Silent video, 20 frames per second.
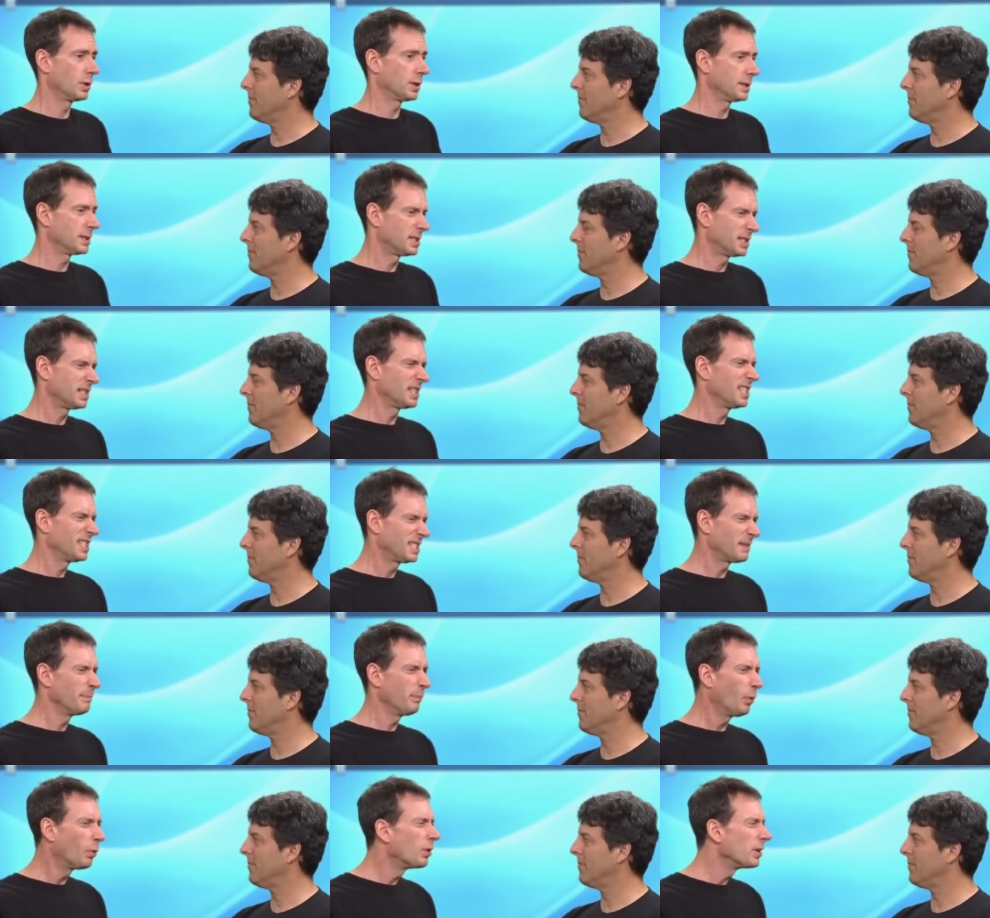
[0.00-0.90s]
Speaker 1: It's it's
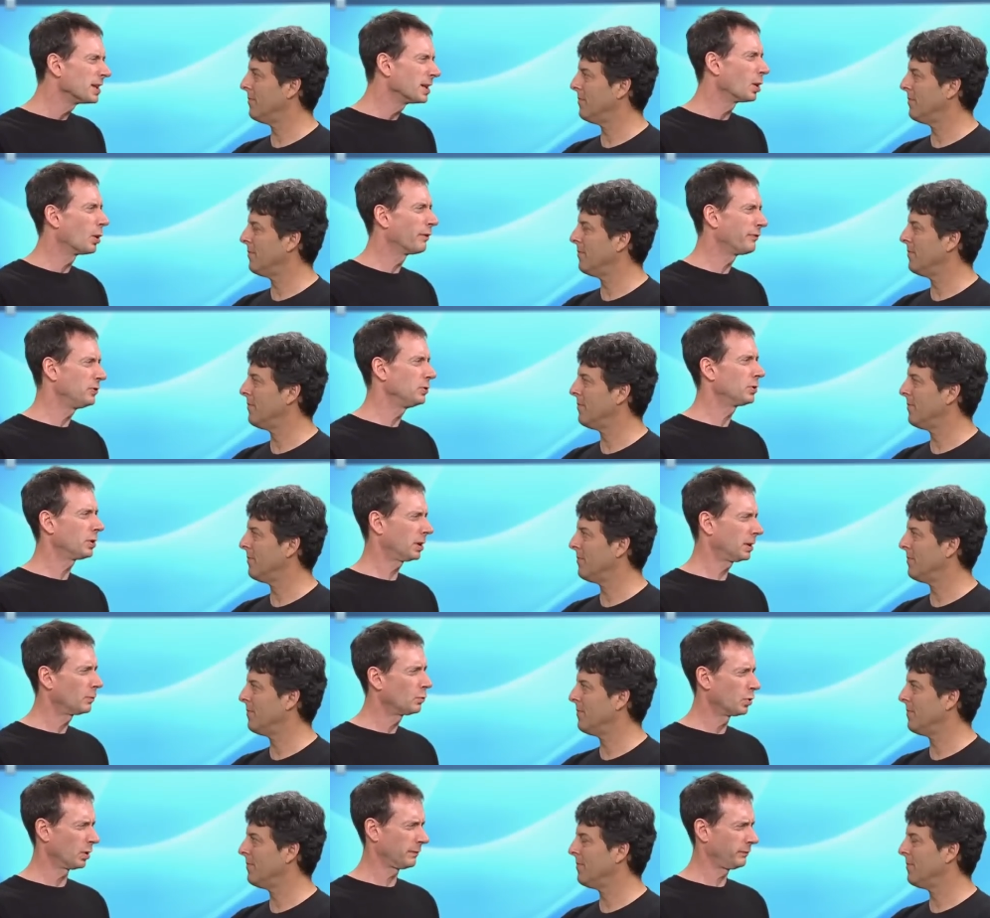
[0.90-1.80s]
important to know a few
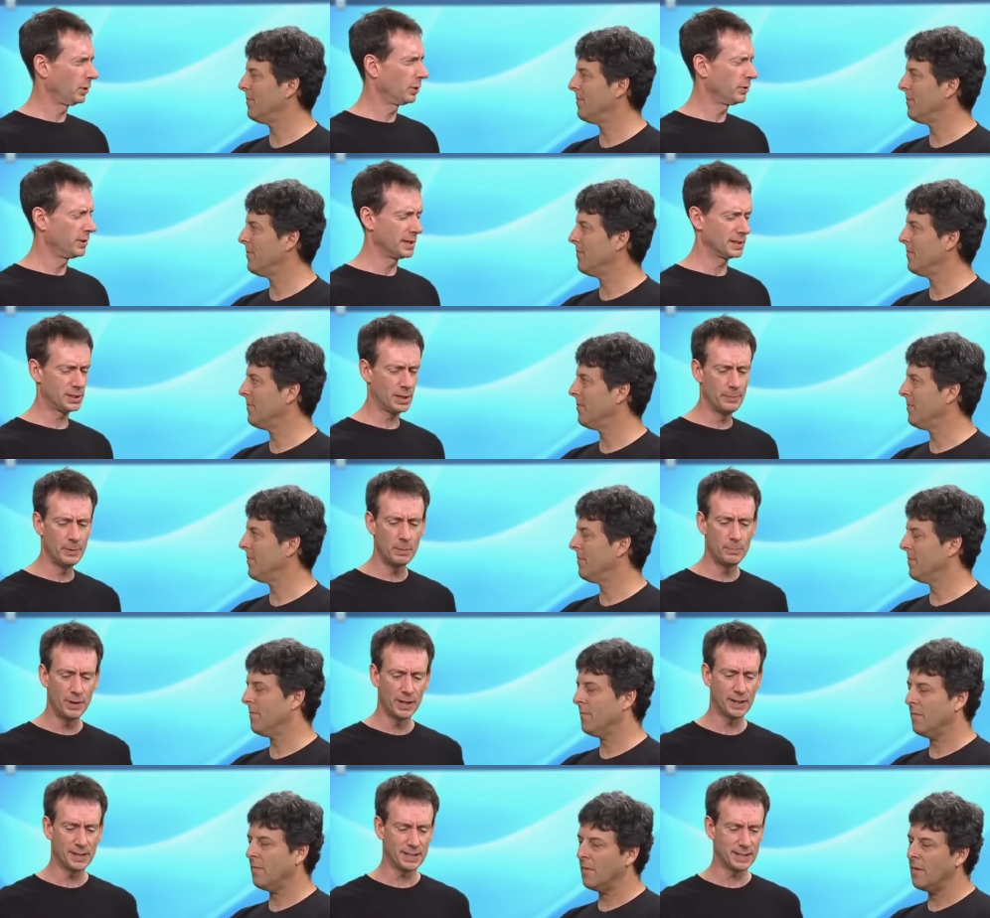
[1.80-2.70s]
workflow things. So I'm going to
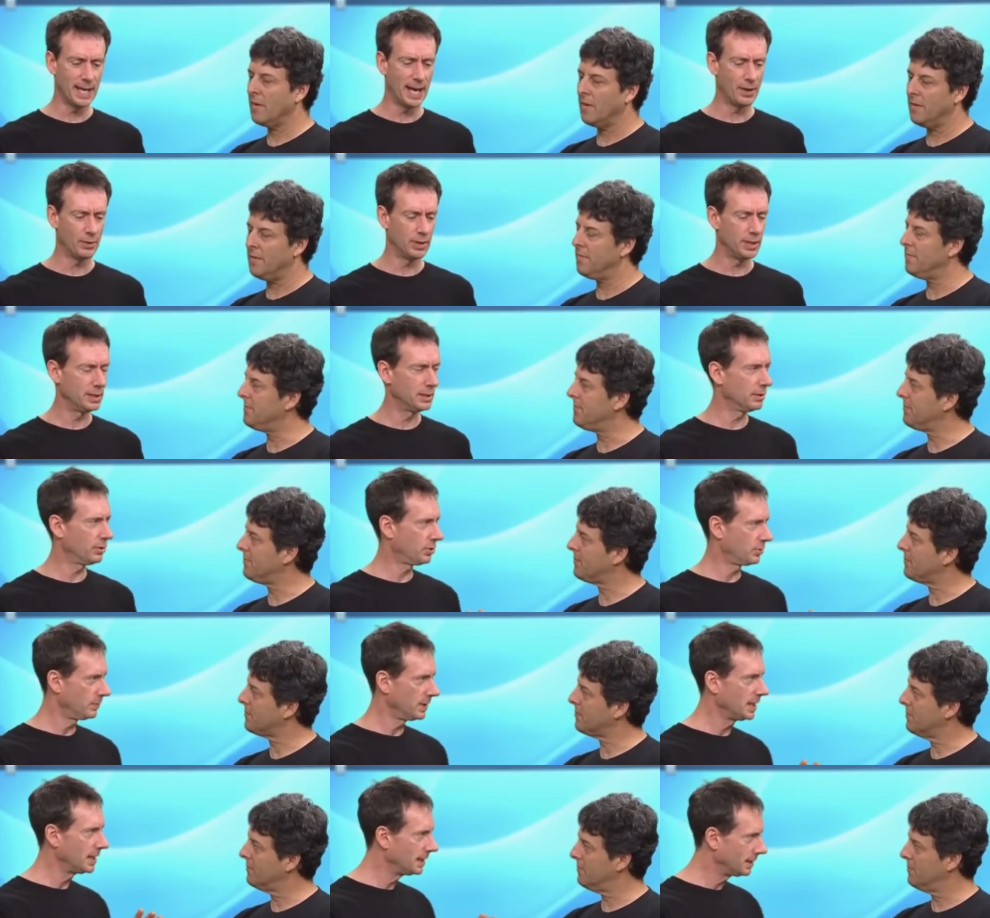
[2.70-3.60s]
break this down into
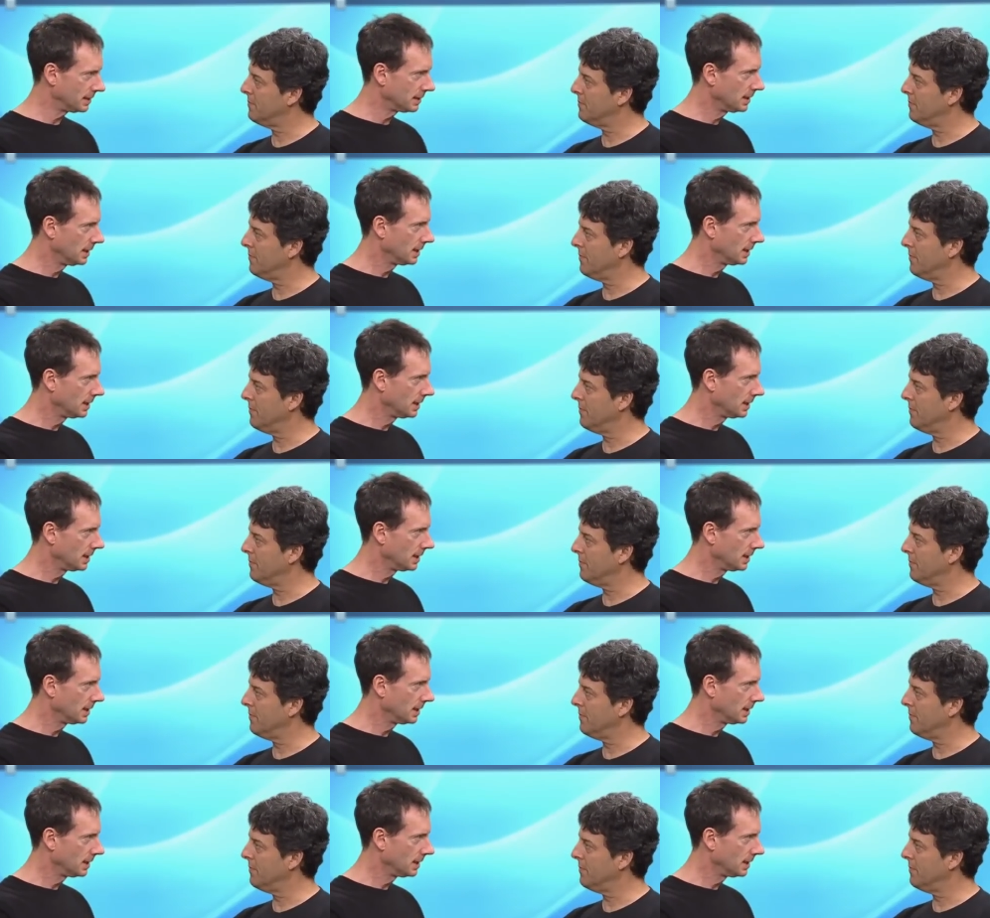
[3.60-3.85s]
three